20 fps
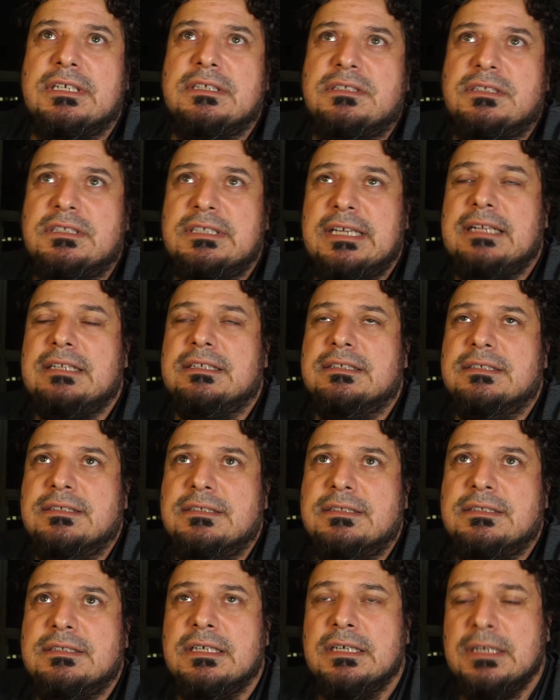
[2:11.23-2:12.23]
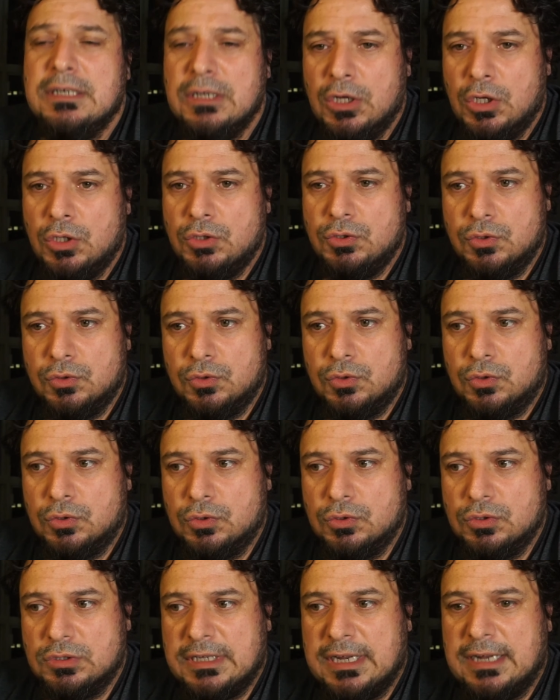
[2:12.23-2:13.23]
salads, you're
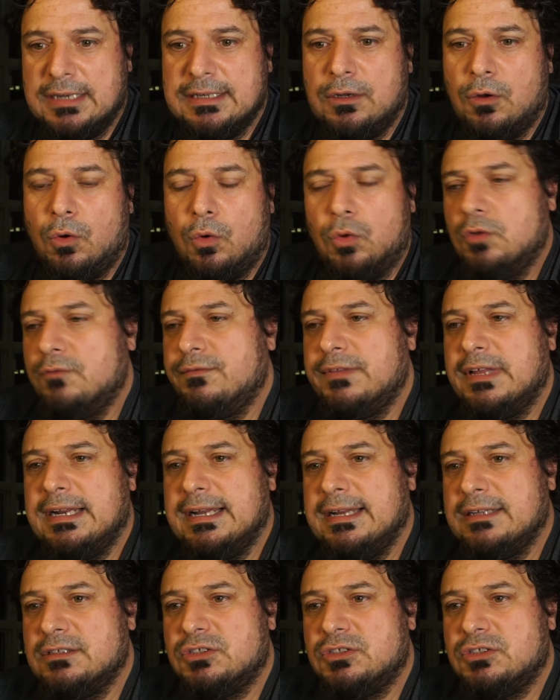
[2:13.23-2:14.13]
cutting all of that out.